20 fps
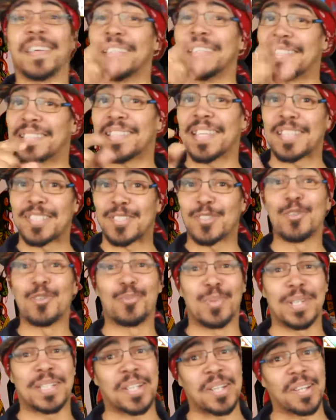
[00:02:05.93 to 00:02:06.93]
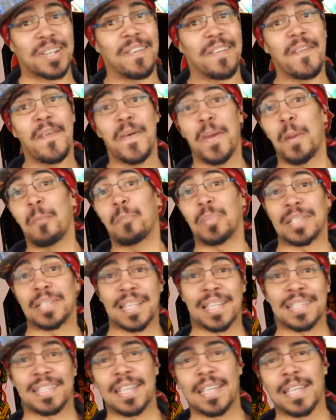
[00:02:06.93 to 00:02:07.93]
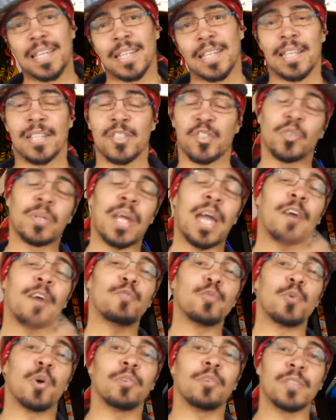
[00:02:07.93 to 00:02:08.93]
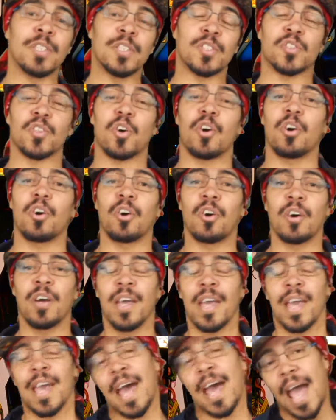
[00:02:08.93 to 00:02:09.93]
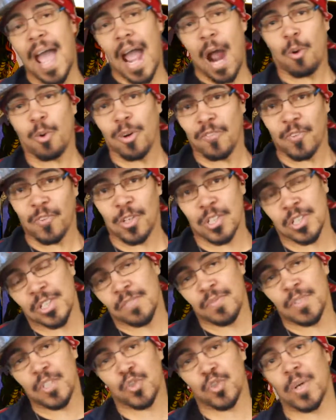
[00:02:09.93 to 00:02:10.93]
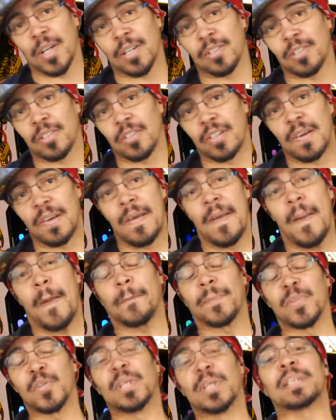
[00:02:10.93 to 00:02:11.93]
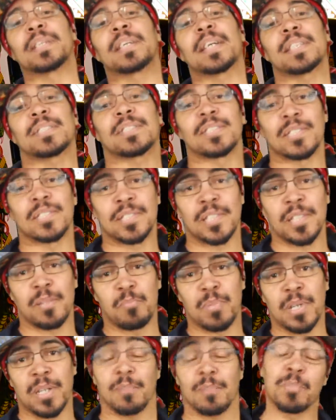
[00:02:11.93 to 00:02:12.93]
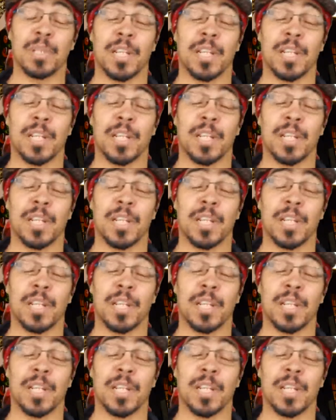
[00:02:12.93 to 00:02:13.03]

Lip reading: You need to take your suit with you. Put that thing in there. So now if you only saw our version of the trailer, you didn't catch this tidbit.